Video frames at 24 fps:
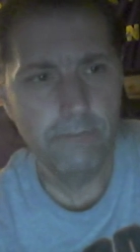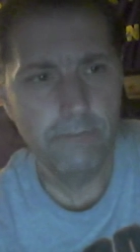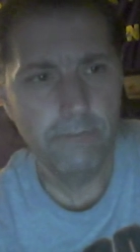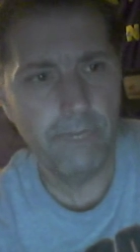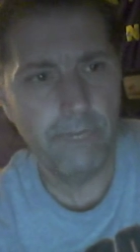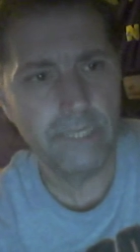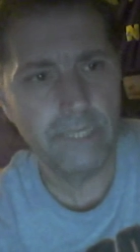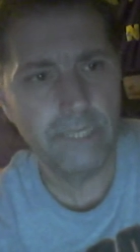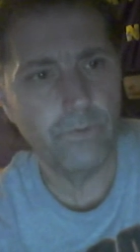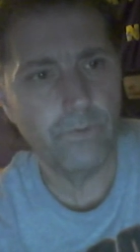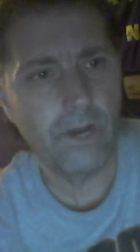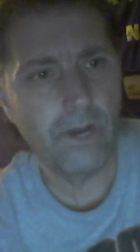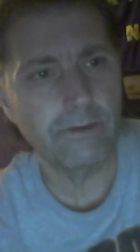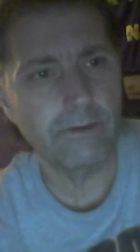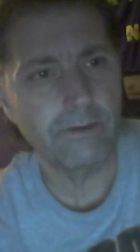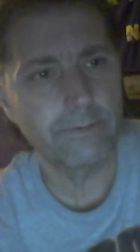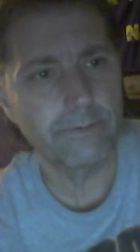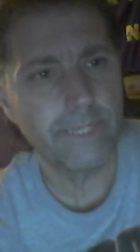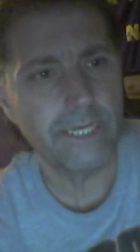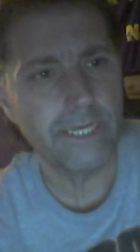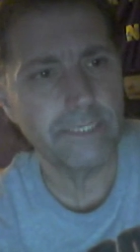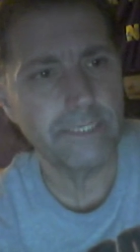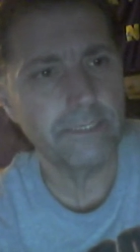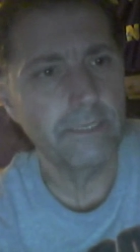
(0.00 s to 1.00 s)
Miz
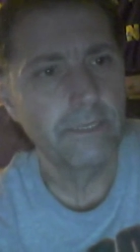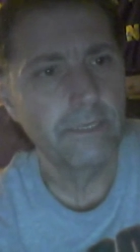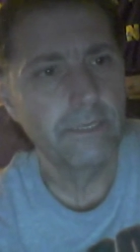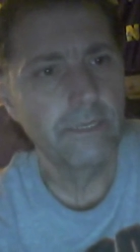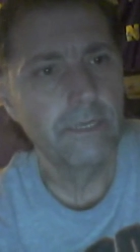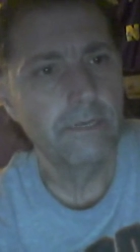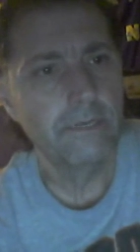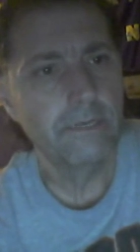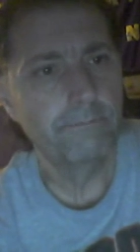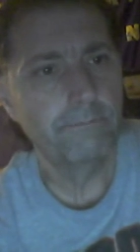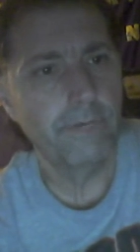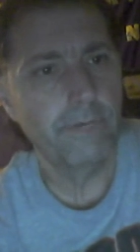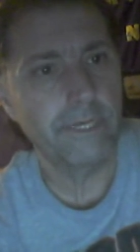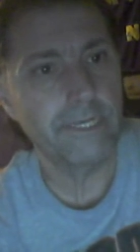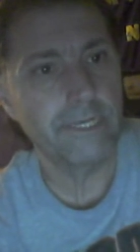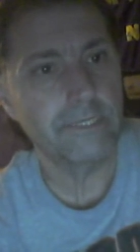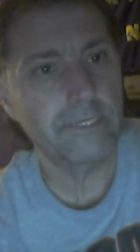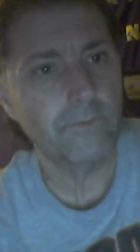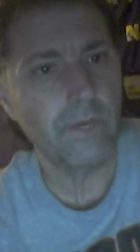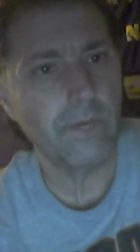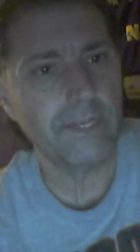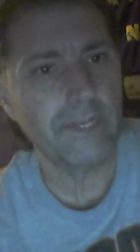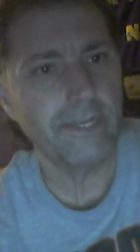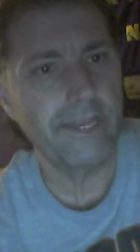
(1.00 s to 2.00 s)
welcomes us but
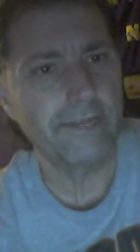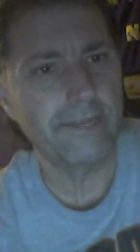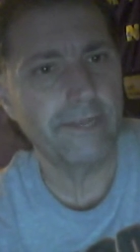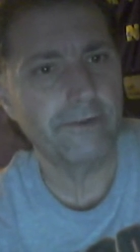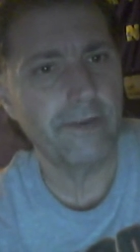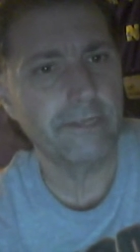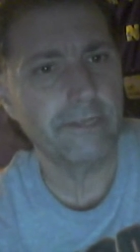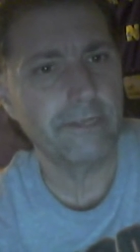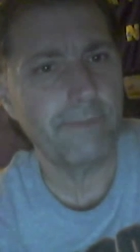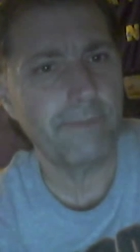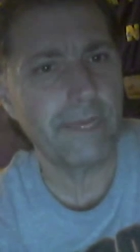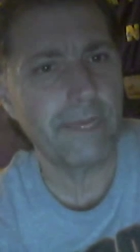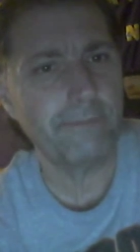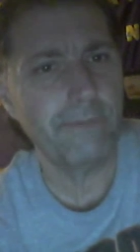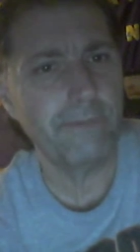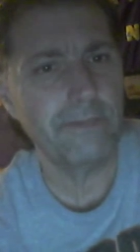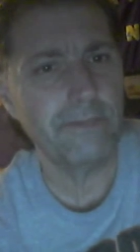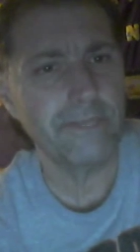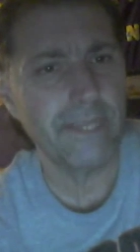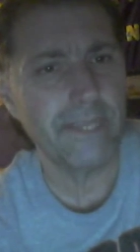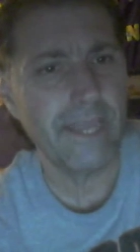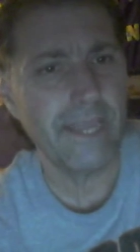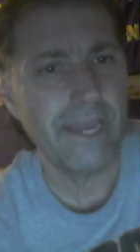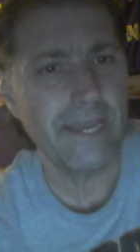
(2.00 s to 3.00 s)
is quickly interrupted by the
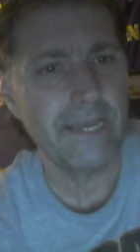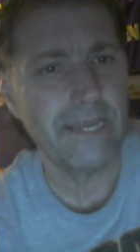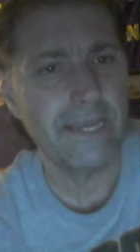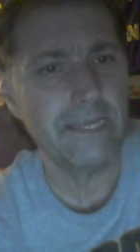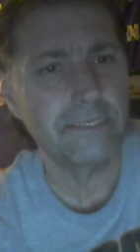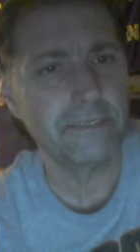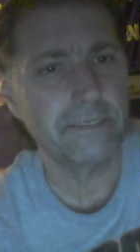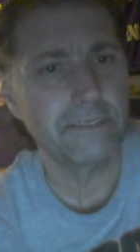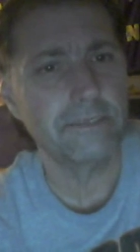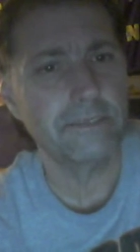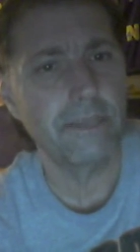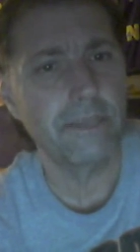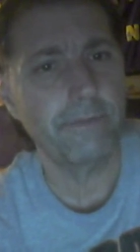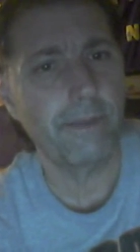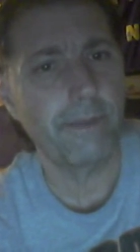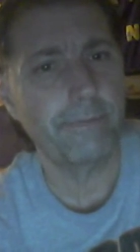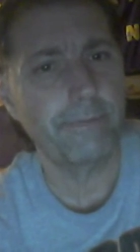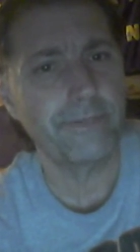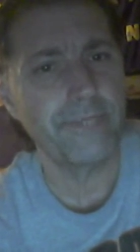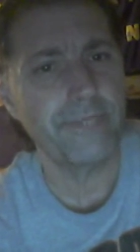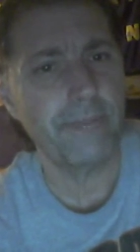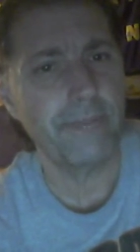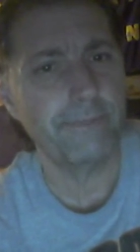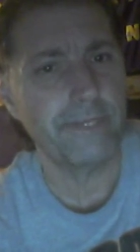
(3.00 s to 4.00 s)
music as
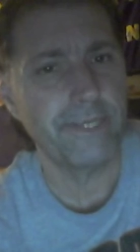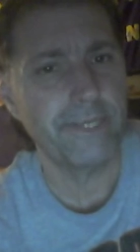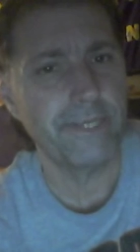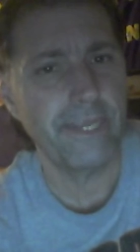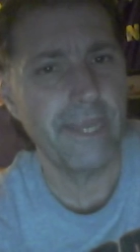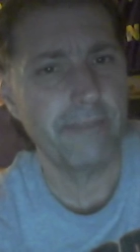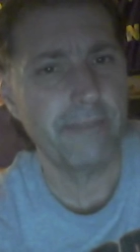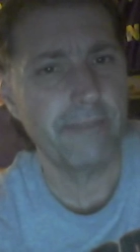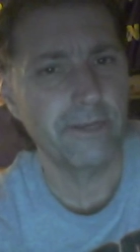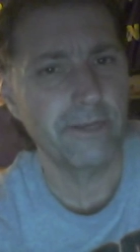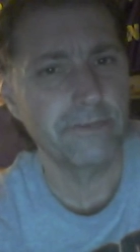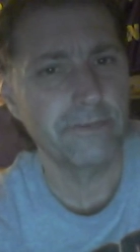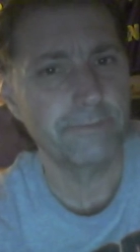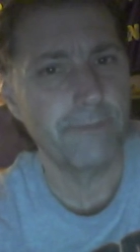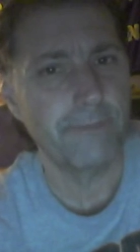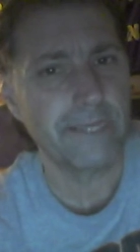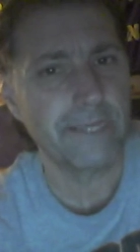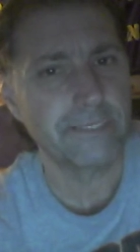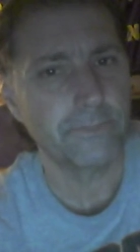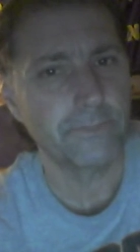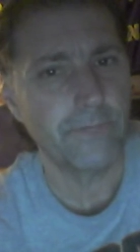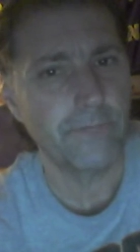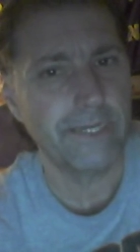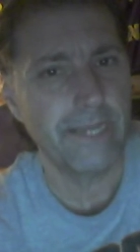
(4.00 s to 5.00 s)
WWE Champion Dean Ambrose
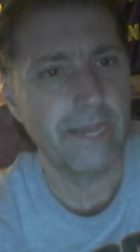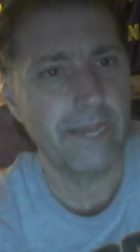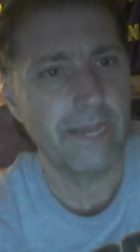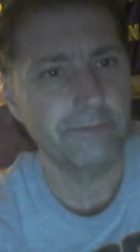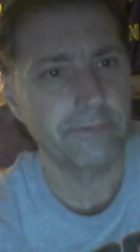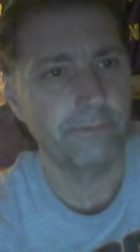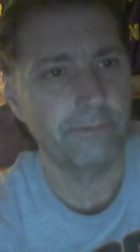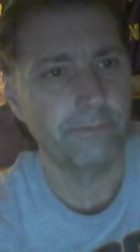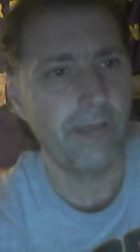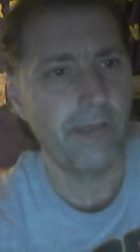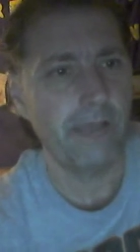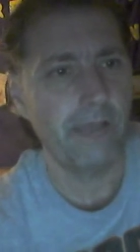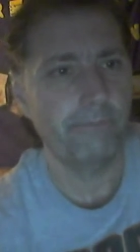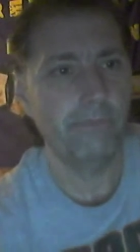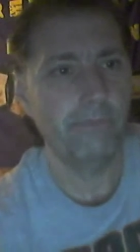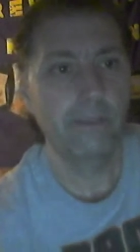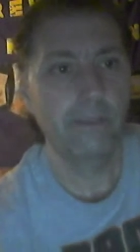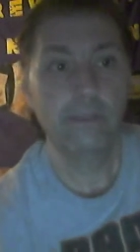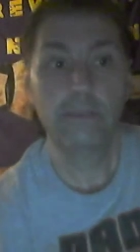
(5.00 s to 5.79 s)
makes his way out to a pop.